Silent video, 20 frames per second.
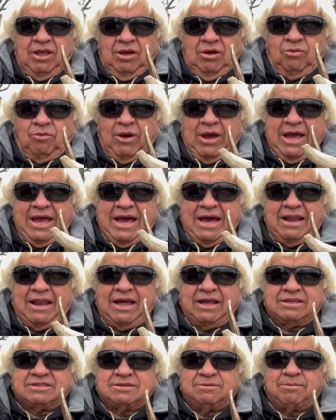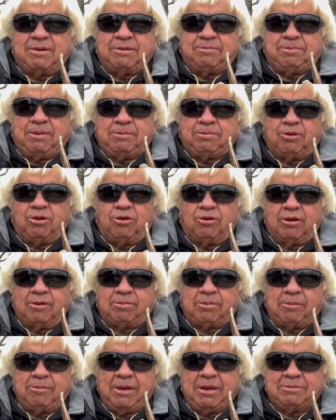way out like somebody people hold up
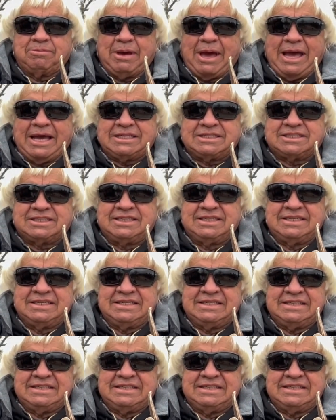a big bass.